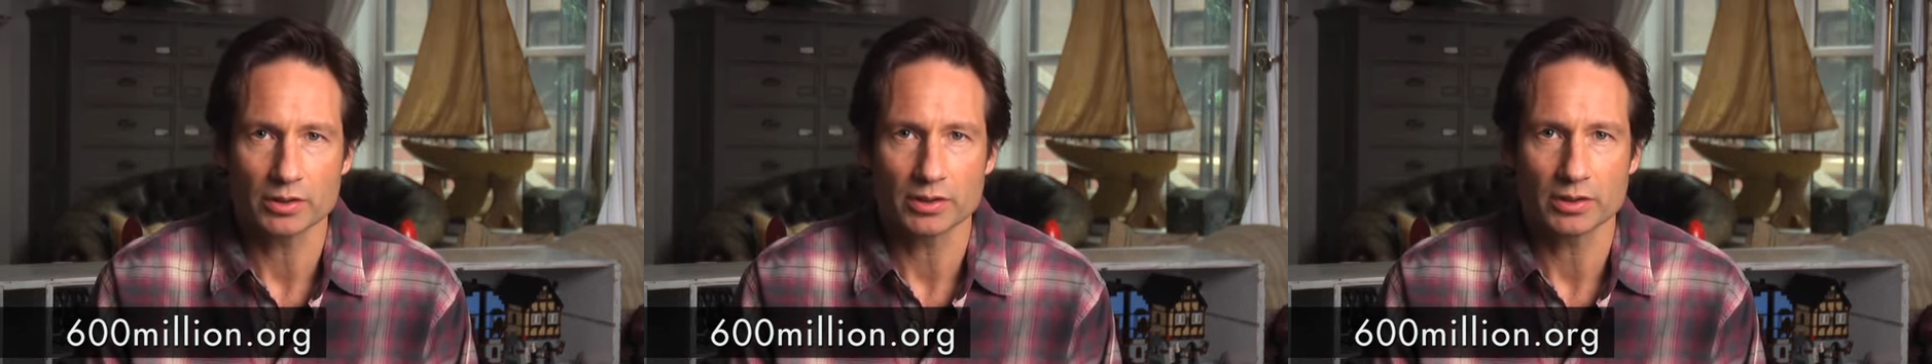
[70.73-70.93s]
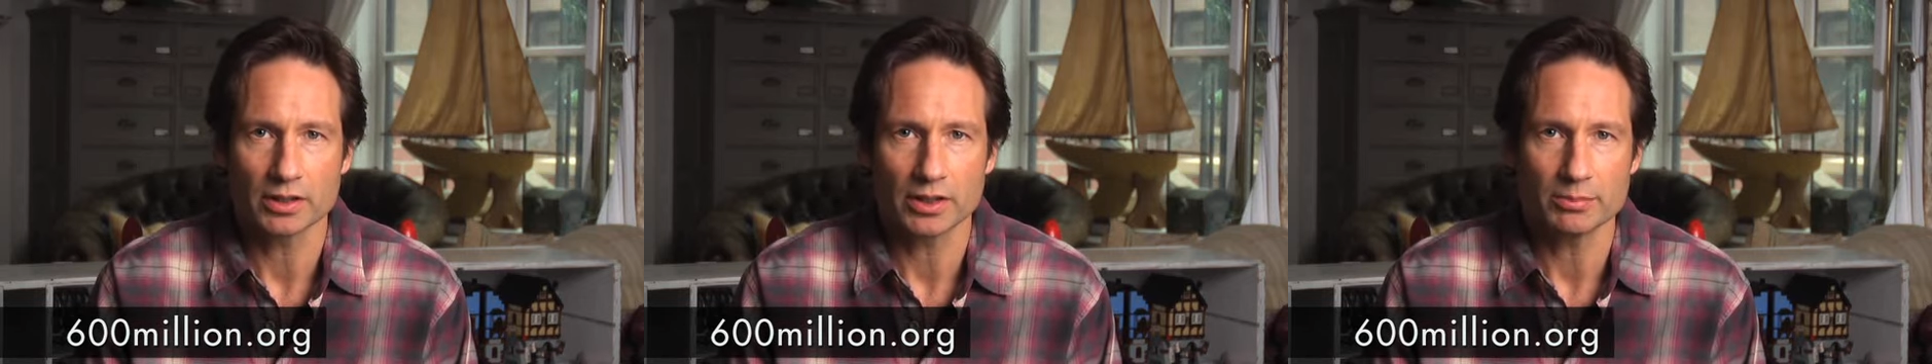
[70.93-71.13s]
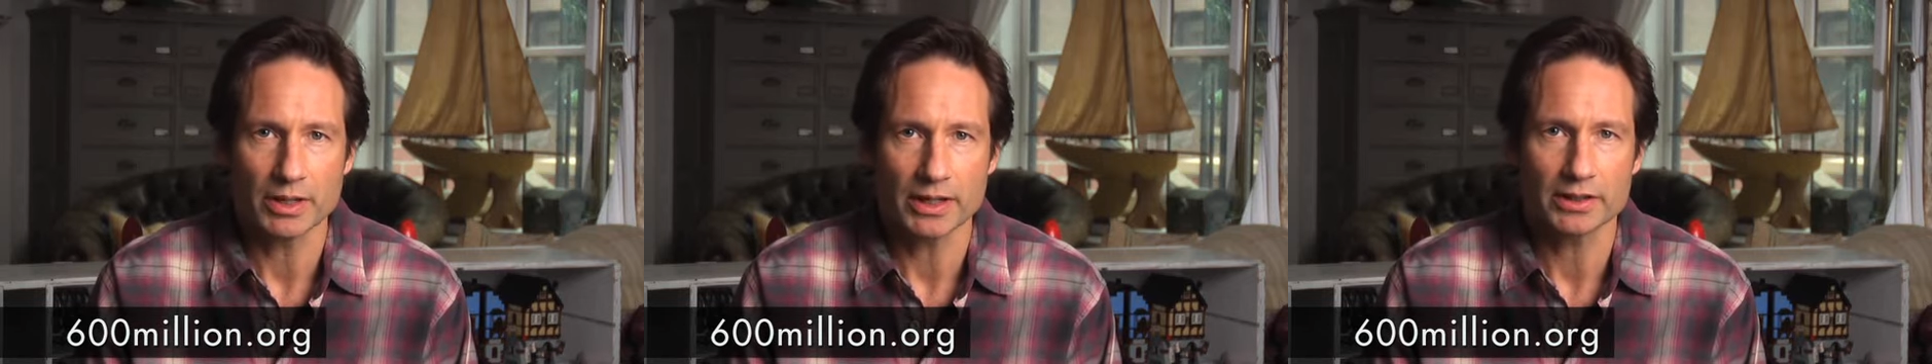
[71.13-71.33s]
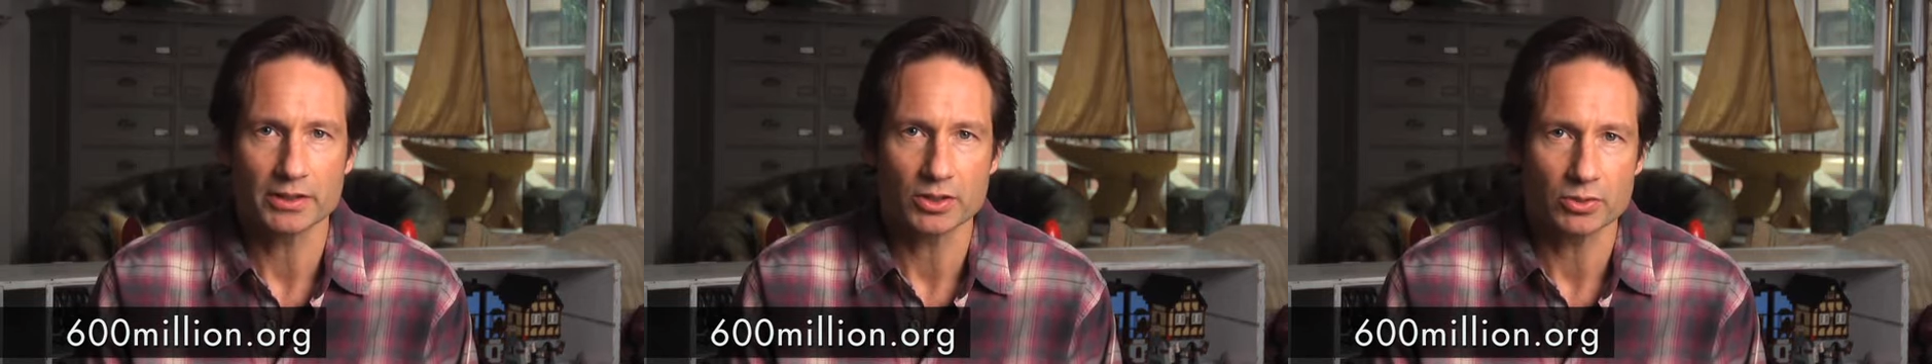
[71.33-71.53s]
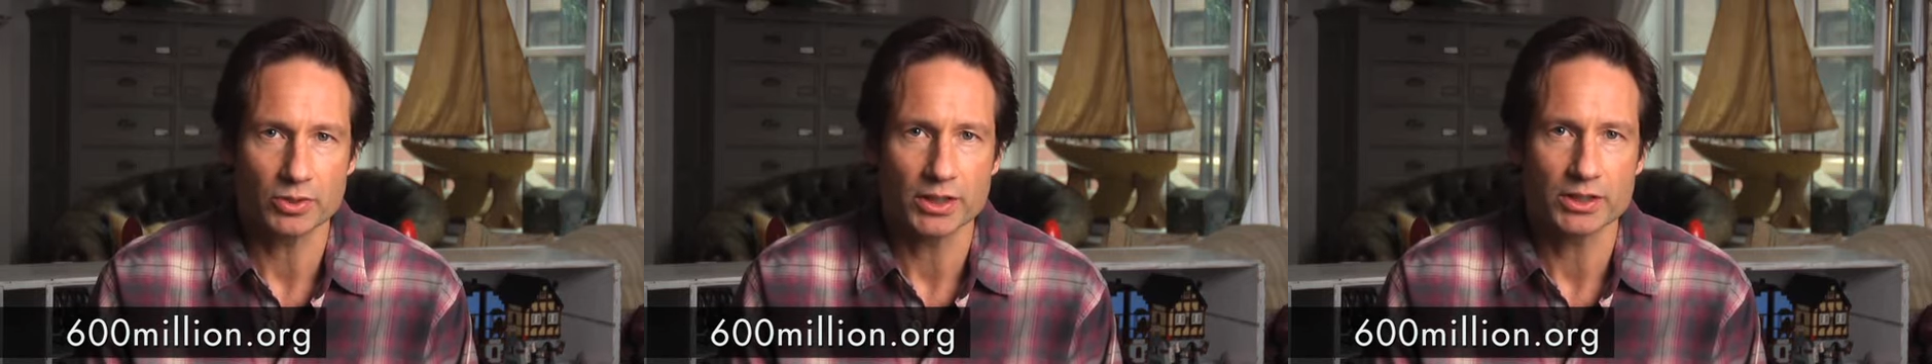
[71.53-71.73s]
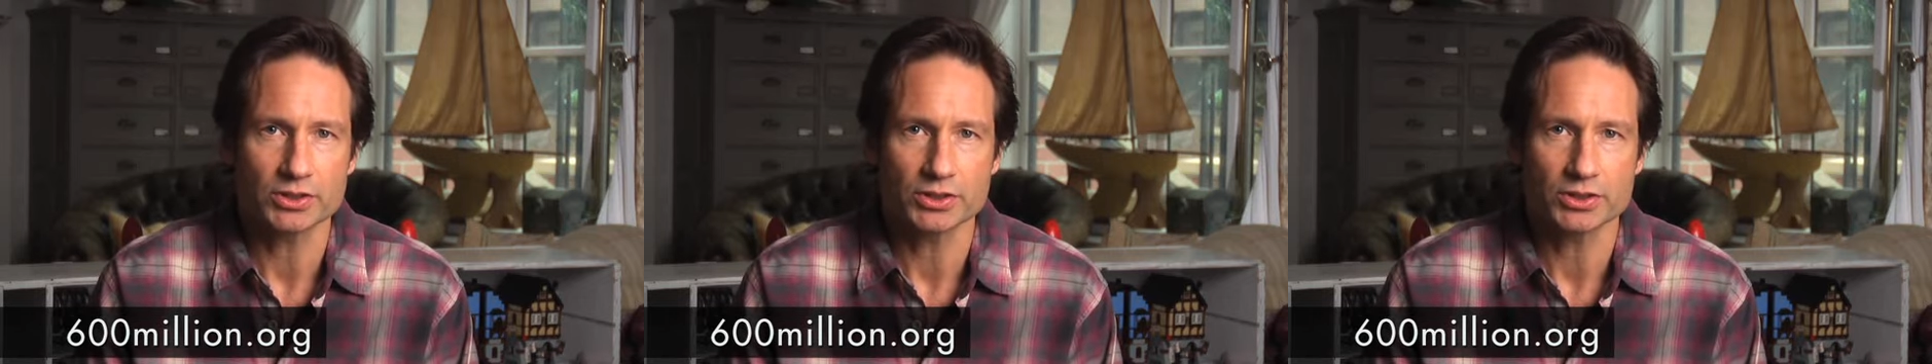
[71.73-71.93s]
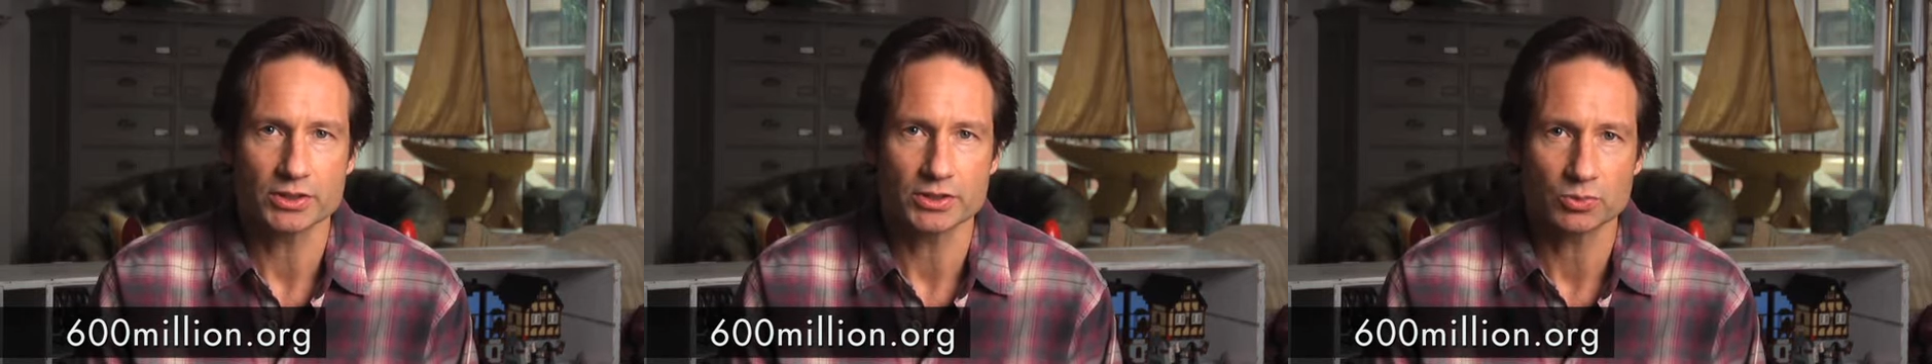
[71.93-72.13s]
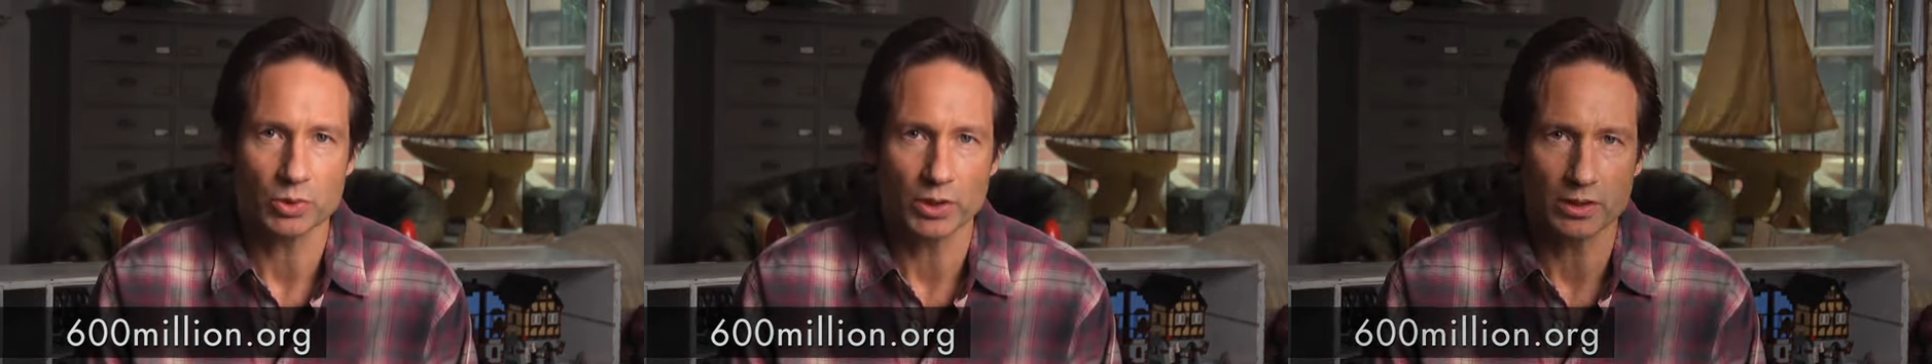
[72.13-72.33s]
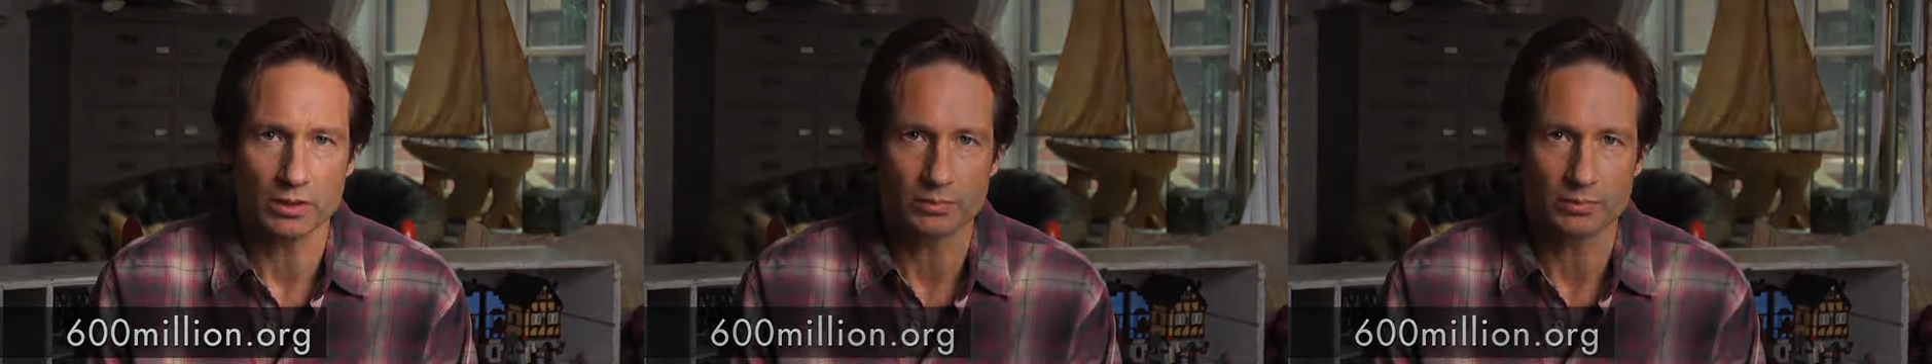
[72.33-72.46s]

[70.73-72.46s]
and make a donation as well.